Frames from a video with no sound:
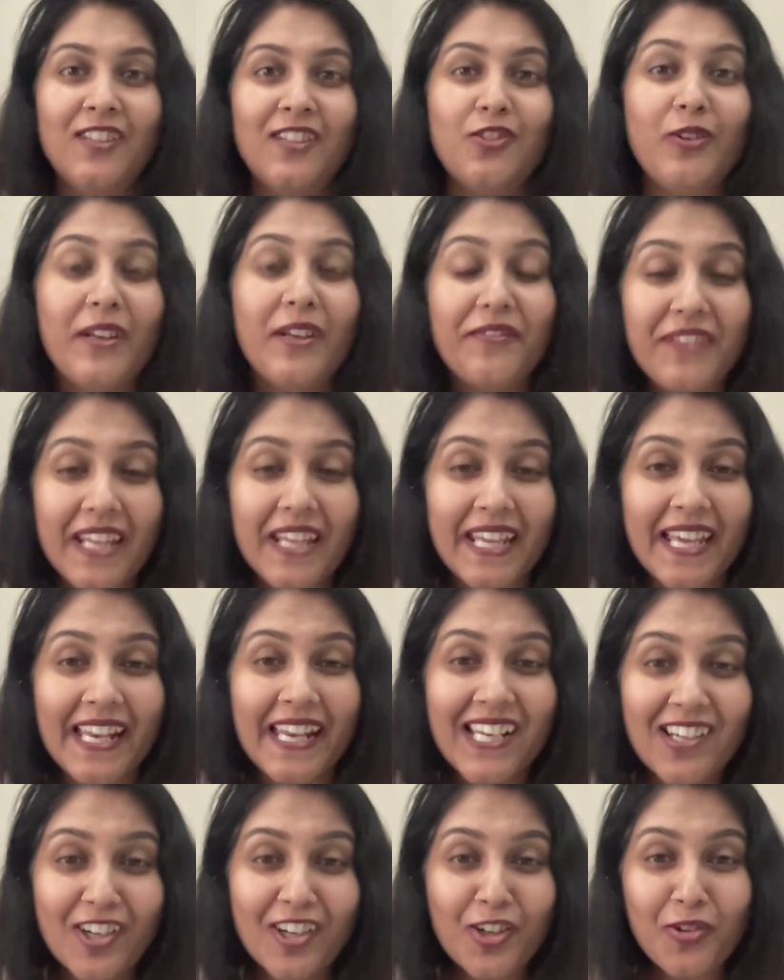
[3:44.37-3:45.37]
So if they
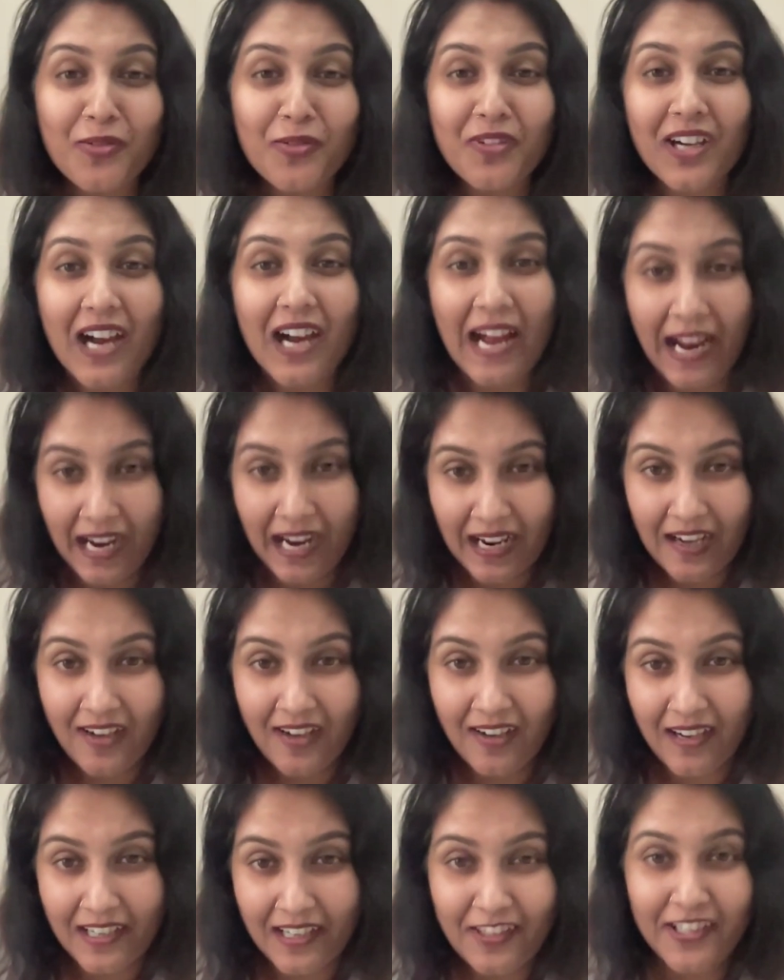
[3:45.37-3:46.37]
can learn over
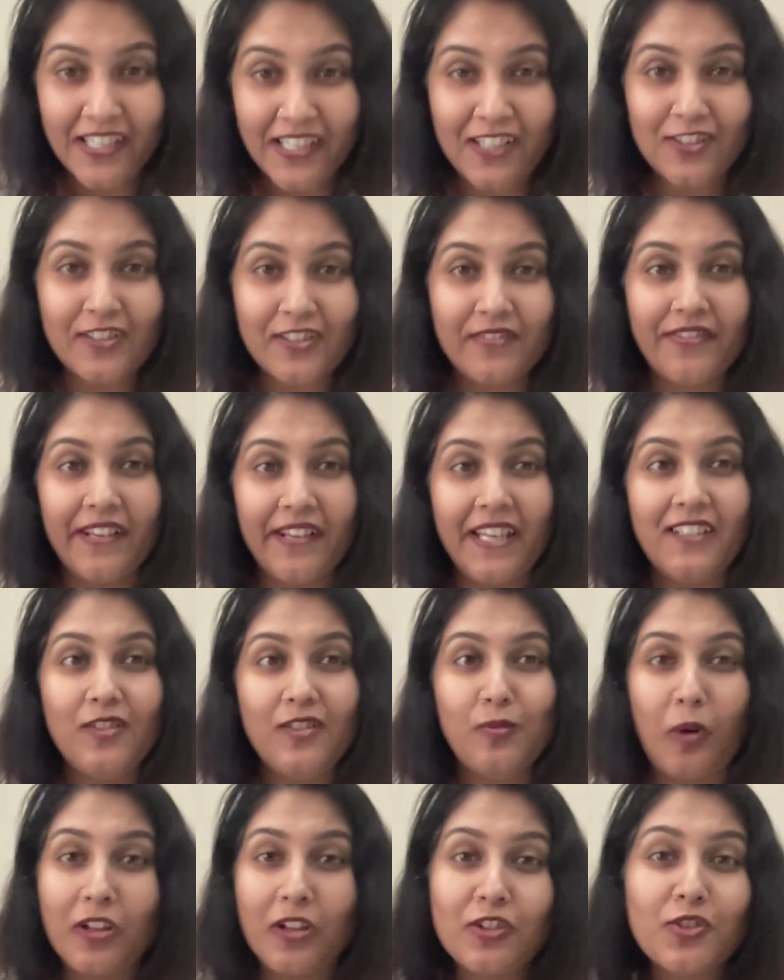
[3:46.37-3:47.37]
100 years of
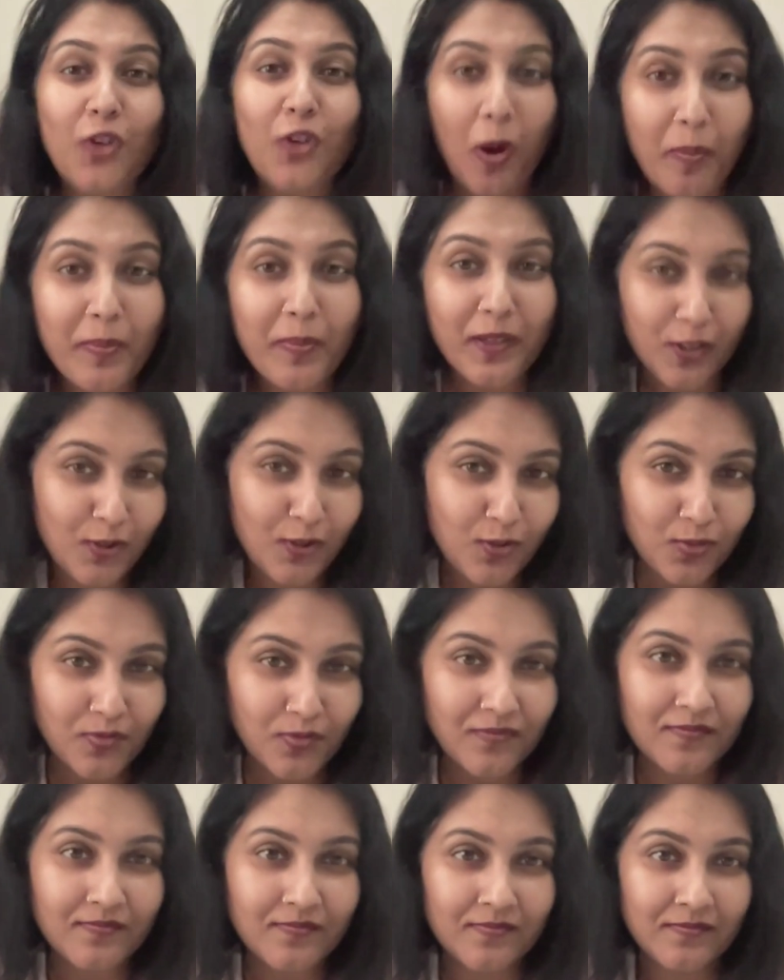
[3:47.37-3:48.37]
age, what's stopping you?